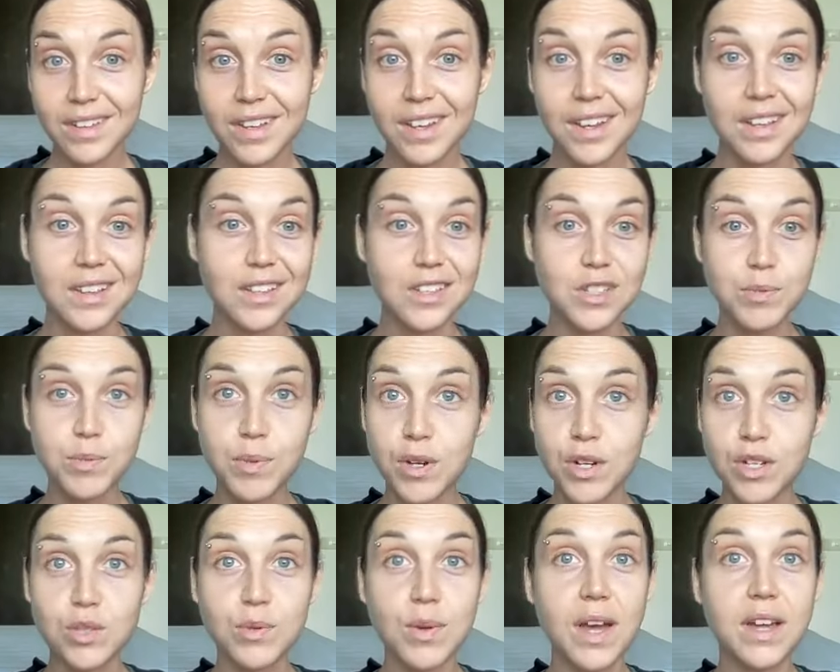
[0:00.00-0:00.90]
in the
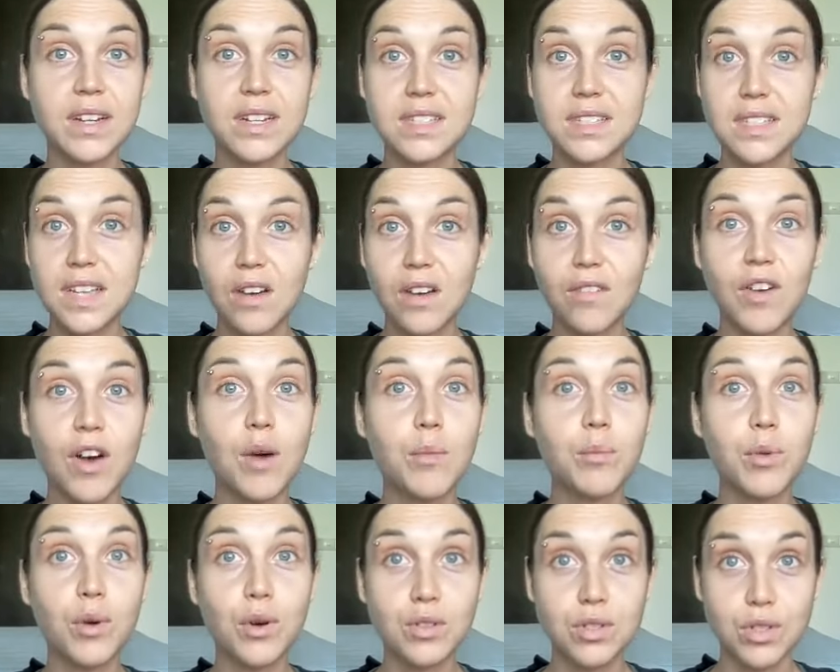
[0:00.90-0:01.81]
spirituality, self
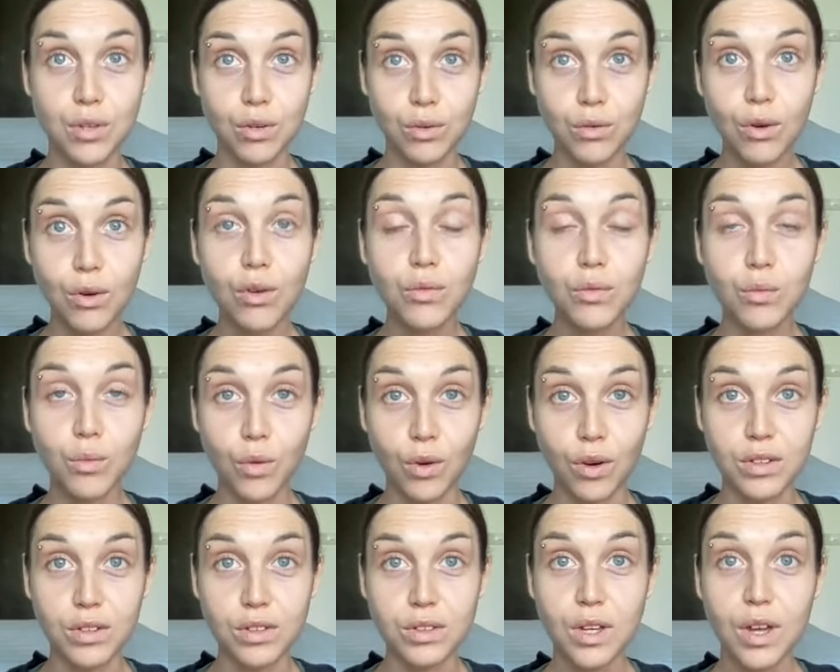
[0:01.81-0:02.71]
help, personal growth
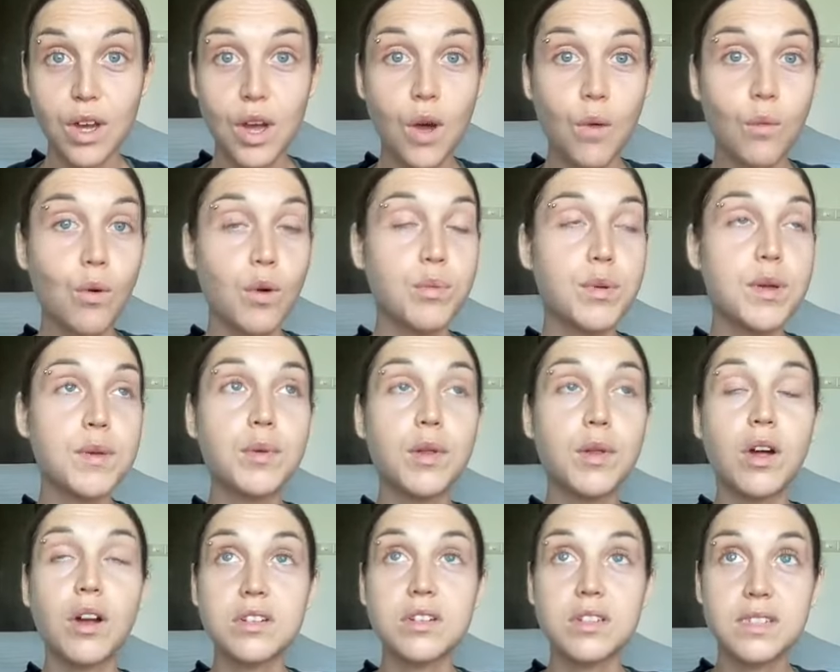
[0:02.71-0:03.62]
world where people
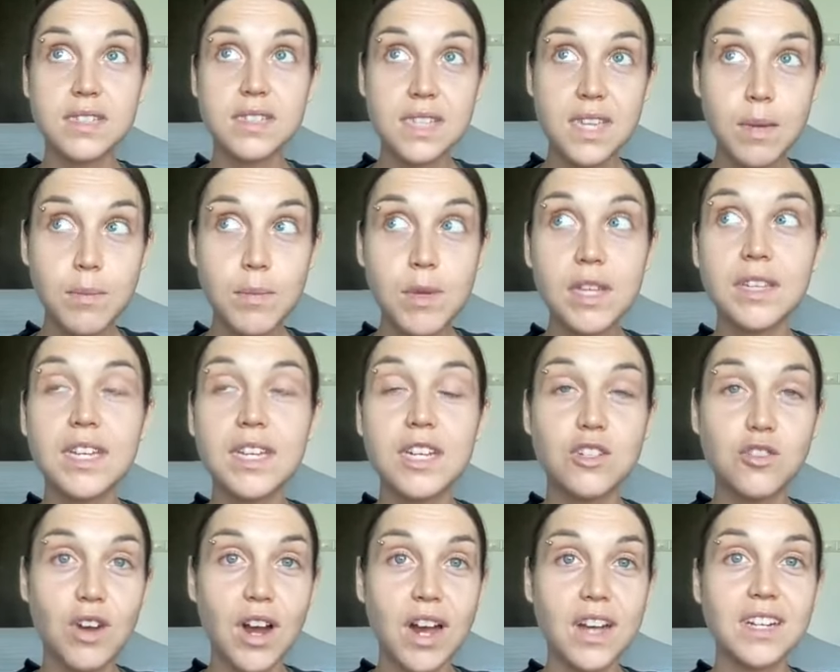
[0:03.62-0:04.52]
are seemingly
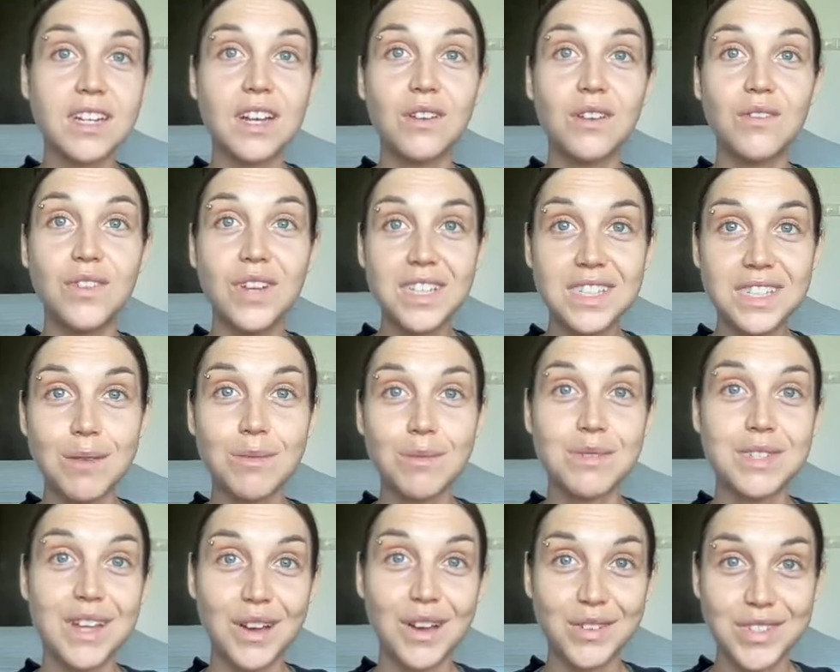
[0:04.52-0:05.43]
trying to convince
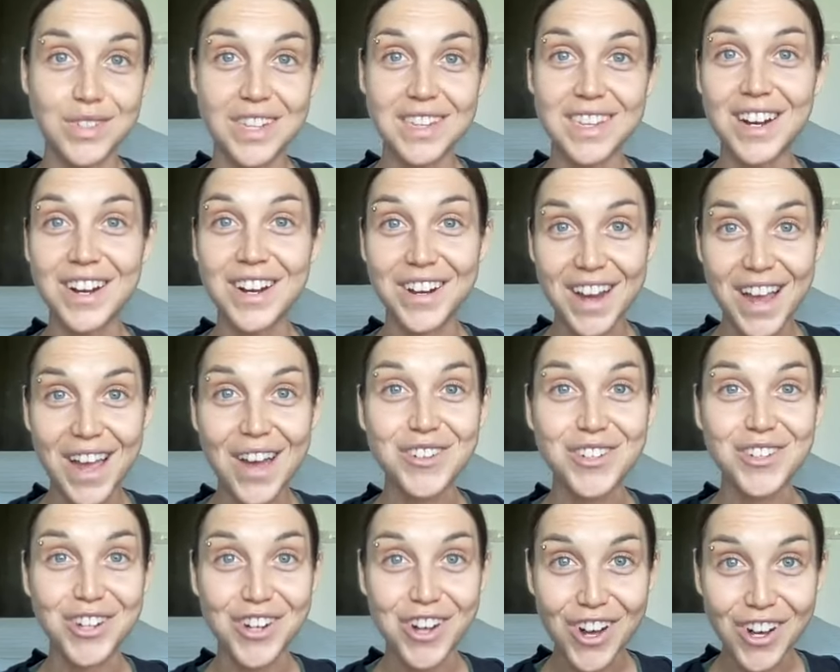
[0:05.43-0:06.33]
themselves that they are
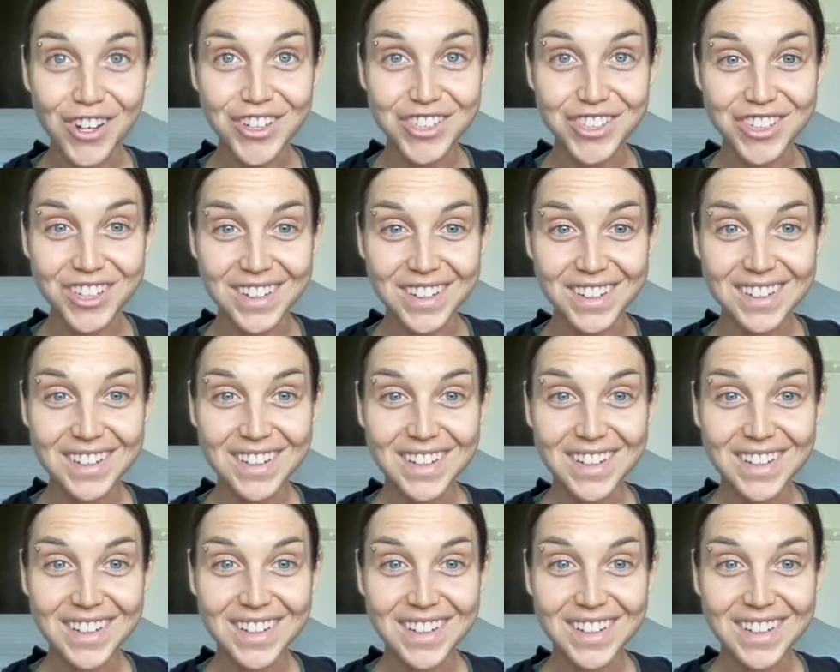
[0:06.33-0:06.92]
counterculture,